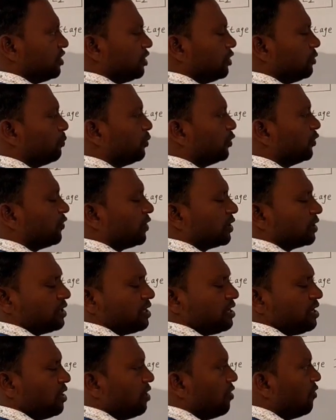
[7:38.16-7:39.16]
So
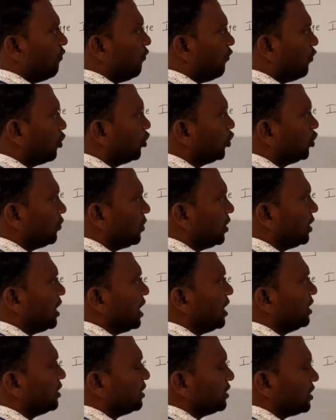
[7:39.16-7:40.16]
this
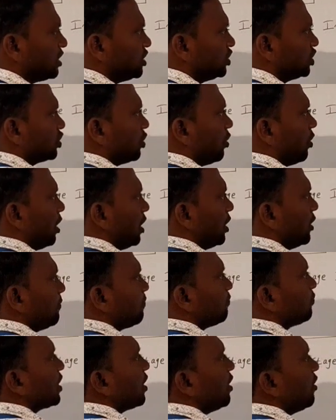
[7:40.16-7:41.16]
L1 and
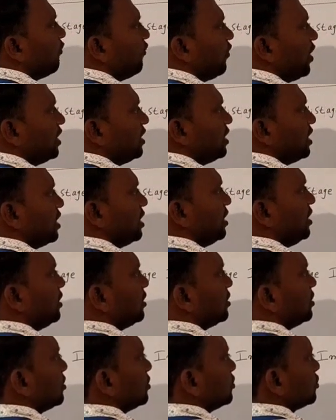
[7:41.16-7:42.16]
L2, they are multiplied
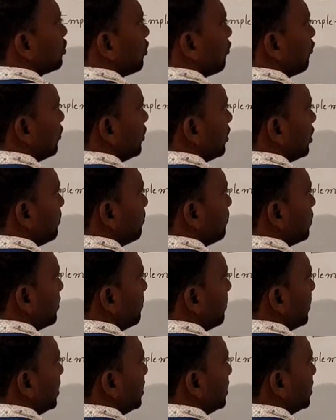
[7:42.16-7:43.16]
here,
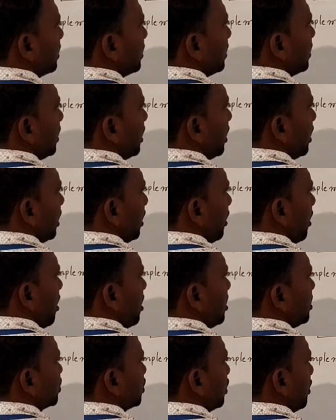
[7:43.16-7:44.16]
multiplied
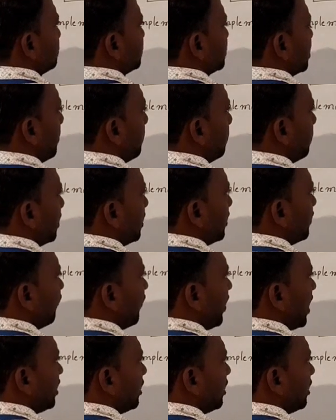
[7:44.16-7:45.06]
fx. Input is